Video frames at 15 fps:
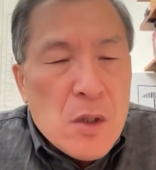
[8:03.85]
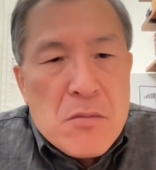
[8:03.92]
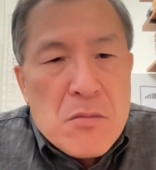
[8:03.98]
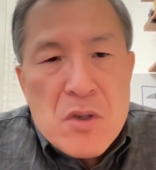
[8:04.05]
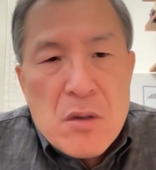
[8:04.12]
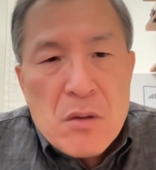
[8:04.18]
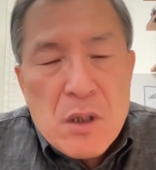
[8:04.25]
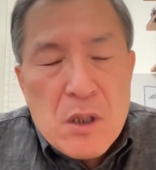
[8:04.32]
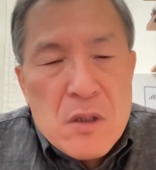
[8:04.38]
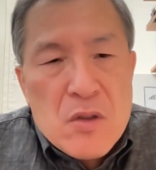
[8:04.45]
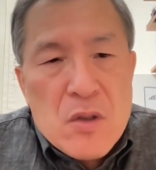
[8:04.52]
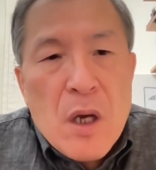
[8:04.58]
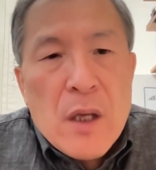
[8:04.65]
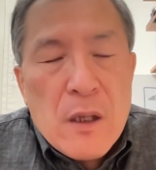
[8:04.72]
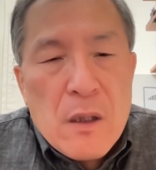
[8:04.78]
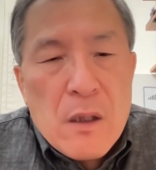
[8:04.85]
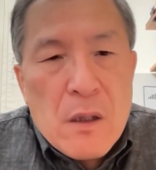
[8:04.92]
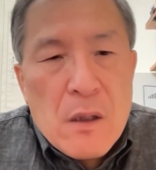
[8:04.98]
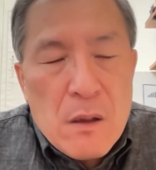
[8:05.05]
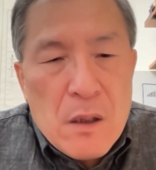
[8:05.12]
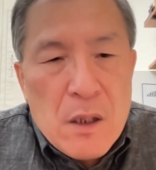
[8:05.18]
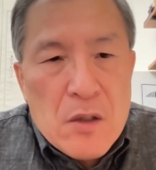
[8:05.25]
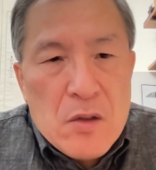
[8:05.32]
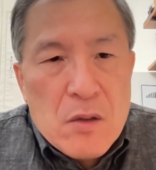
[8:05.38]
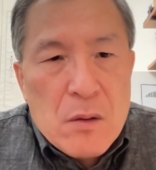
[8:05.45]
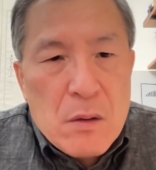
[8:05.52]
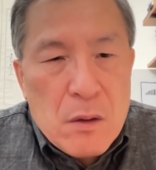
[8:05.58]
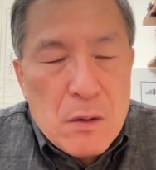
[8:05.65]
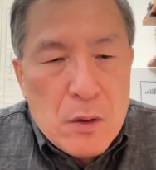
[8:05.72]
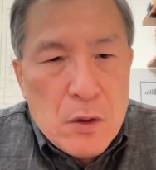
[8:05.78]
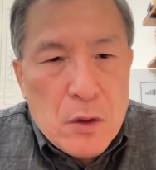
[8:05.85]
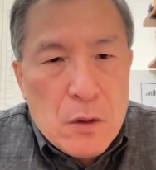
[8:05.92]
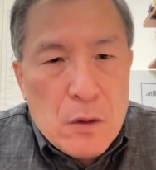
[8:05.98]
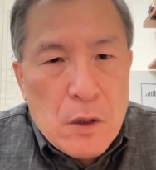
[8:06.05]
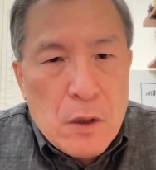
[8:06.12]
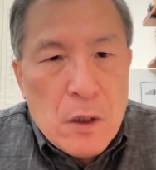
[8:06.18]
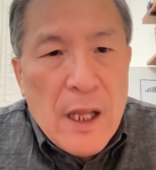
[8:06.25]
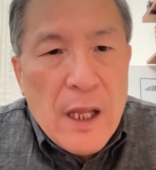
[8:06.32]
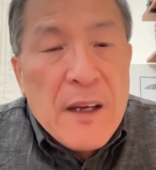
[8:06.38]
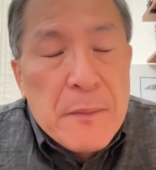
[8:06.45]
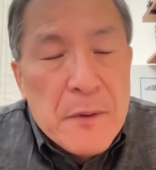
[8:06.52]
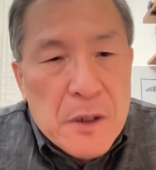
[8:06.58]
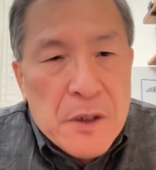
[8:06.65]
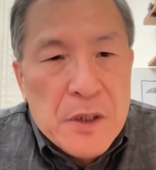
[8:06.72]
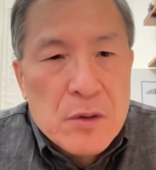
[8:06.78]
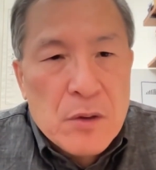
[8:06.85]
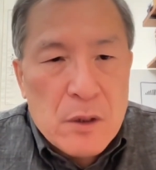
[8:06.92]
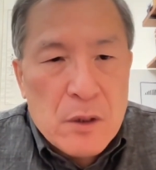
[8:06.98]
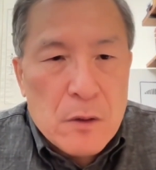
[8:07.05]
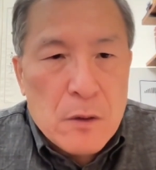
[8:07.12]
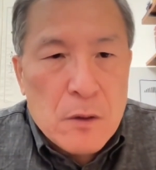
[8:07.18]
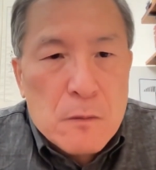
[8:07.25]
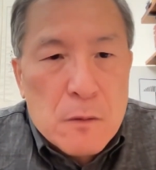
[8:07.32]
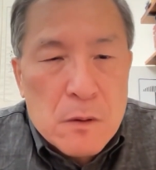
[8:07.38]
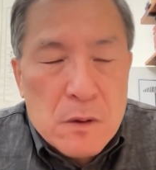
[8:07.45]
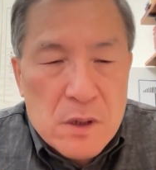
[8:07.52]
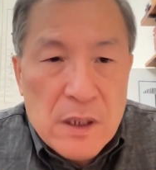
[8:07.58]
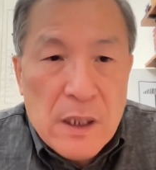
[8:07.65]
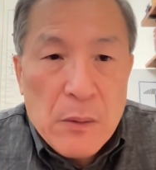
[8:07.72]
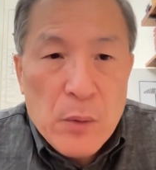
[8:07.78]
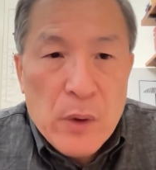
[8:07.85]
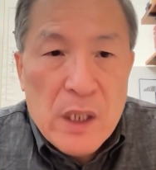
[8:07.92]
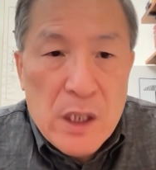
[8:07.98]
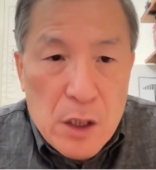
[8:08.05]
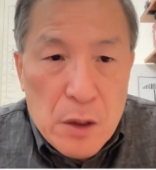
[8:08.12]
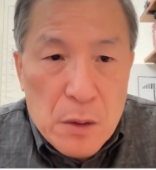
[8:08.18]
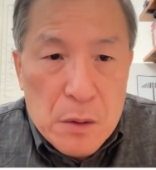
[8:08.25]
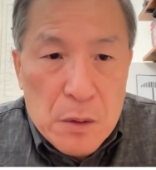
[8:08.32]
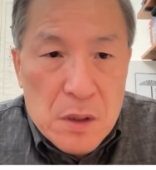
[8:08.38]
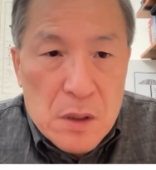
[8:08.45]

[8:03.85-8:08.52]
So these are the libraries or the tools that we use,